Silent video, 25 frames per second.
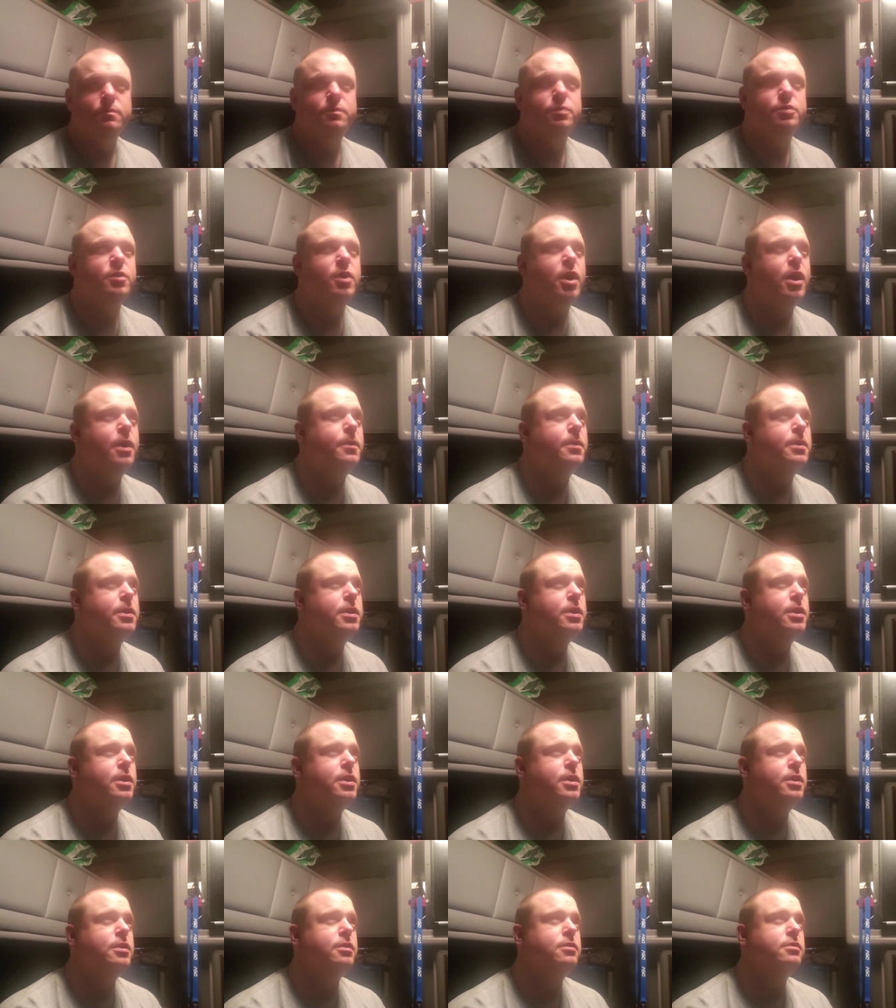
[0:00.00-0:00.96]

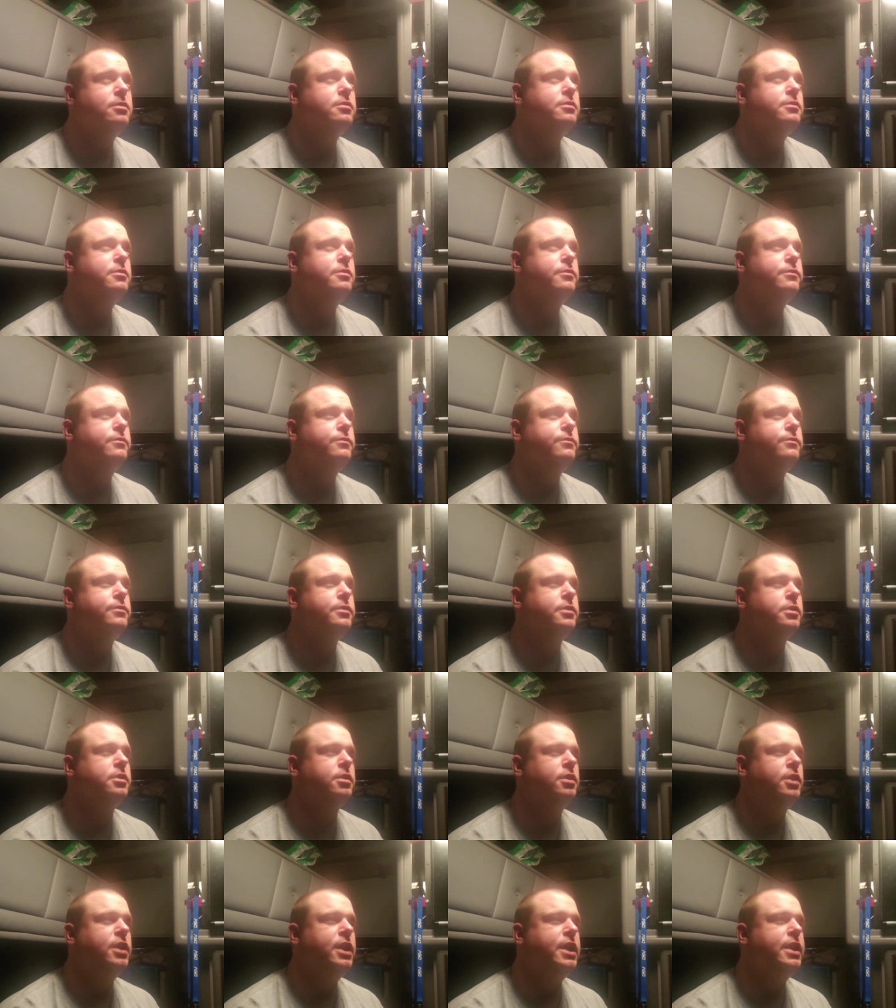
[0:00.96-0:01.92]
probably for
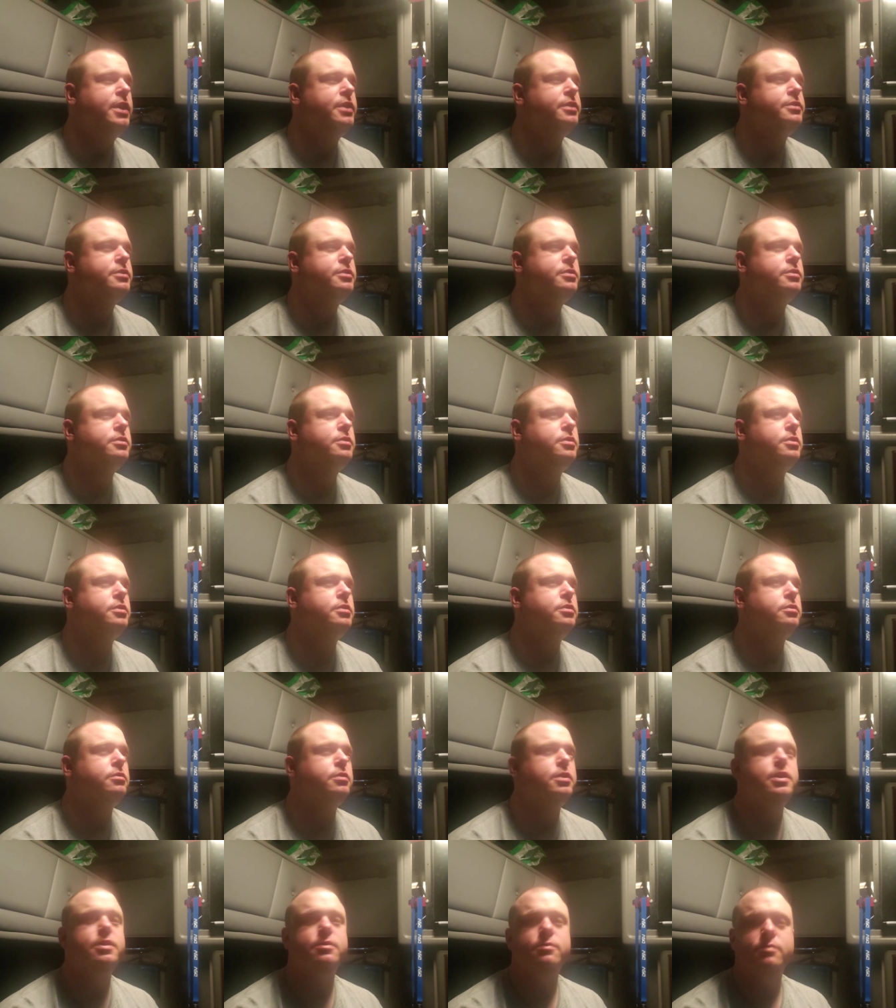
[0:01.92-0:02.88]
the last
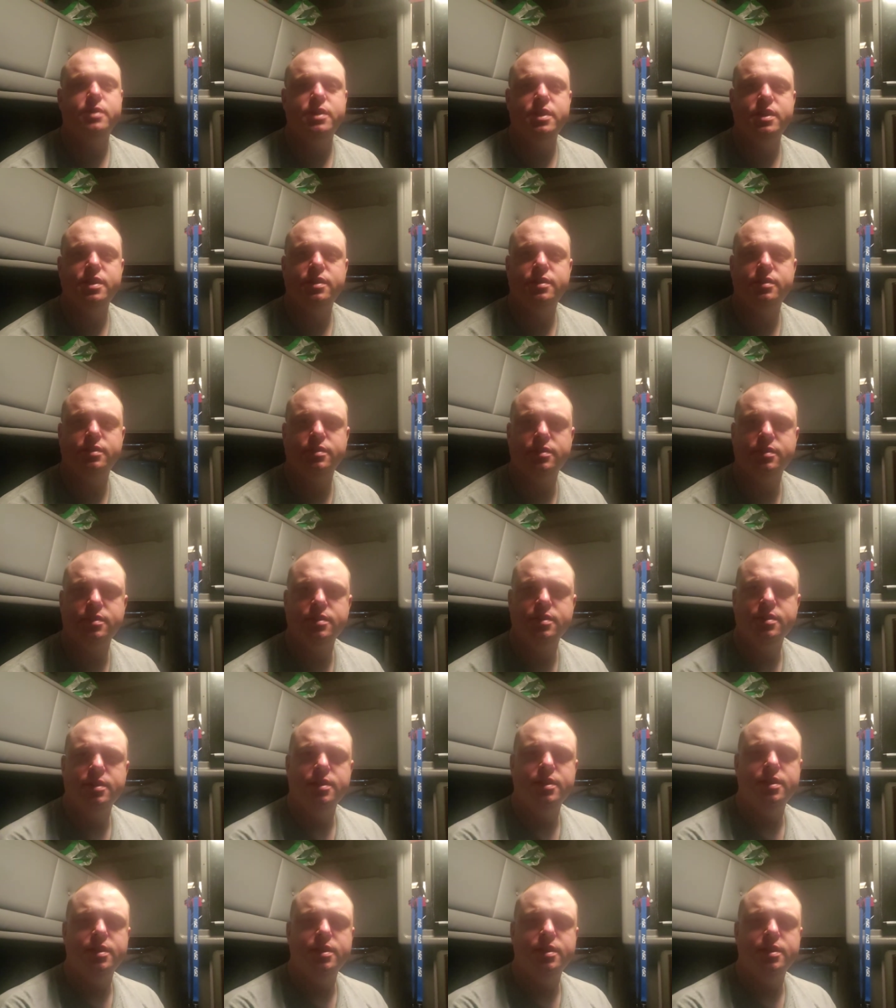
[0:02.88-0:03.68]
three weeks.